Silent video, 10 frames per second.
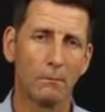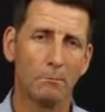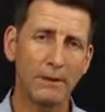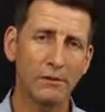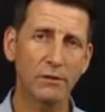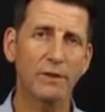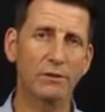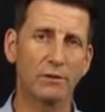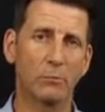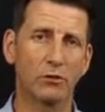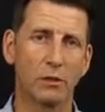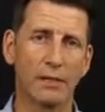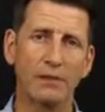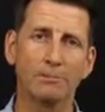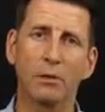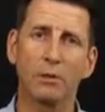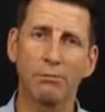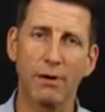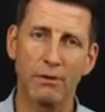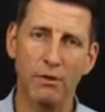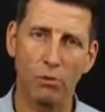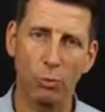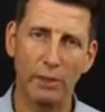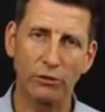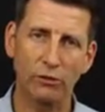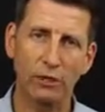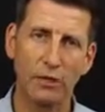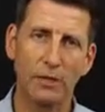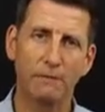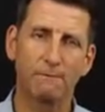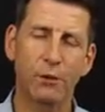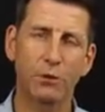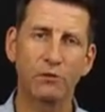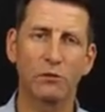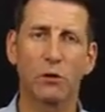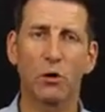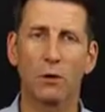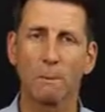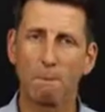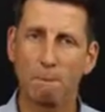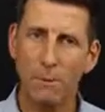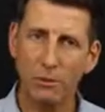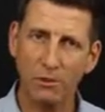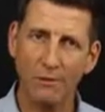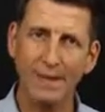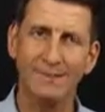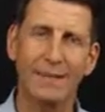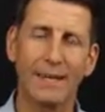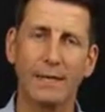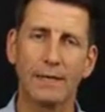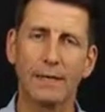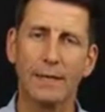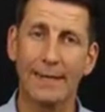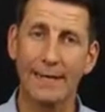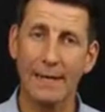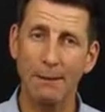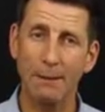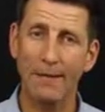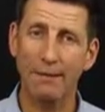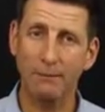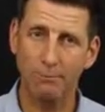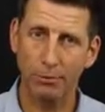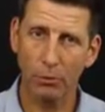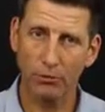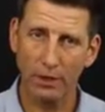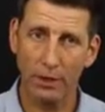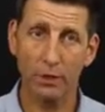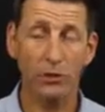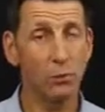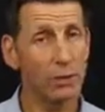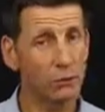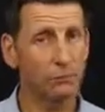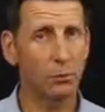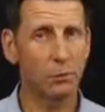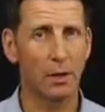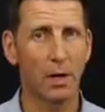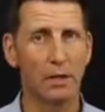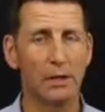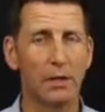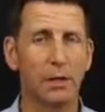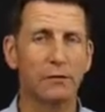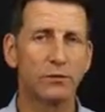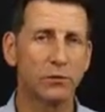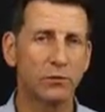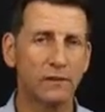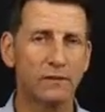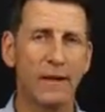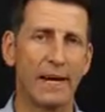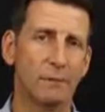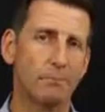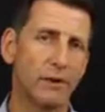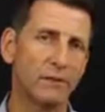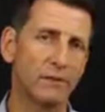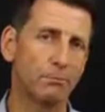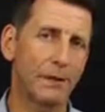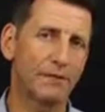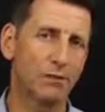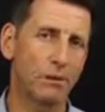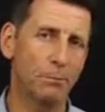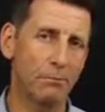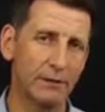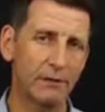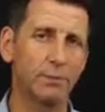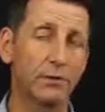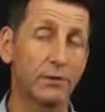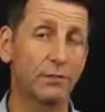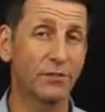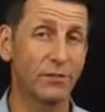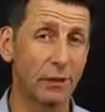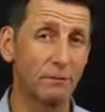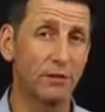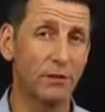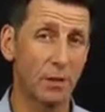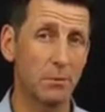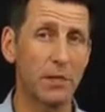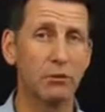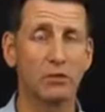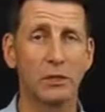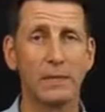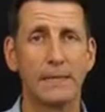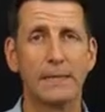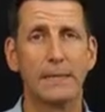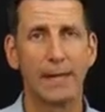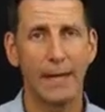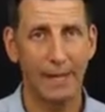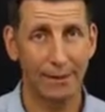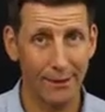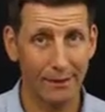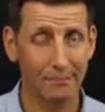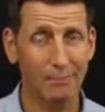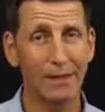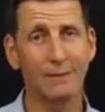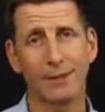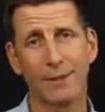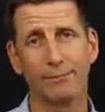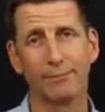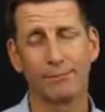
Based on this assumption, let's build a process which focuses on motivating, enabling and supporting you and your former partner to do just that, a process based on the principles of self-determination and accountability.